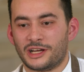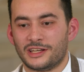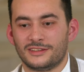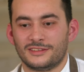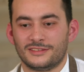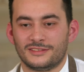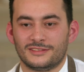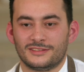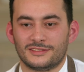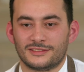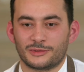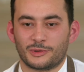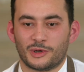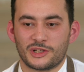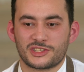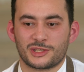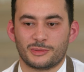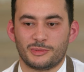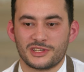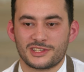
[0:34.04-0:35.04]
one
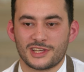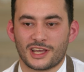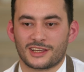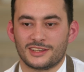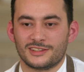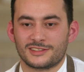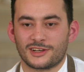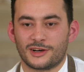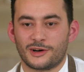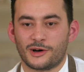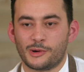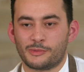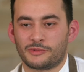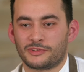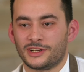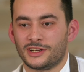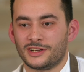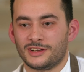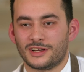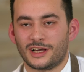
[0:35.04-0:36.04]
wants to be second, so
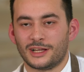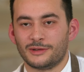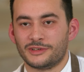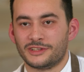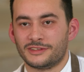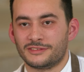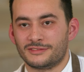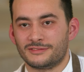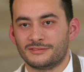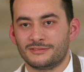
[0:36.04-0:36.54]
hopefully I'll win.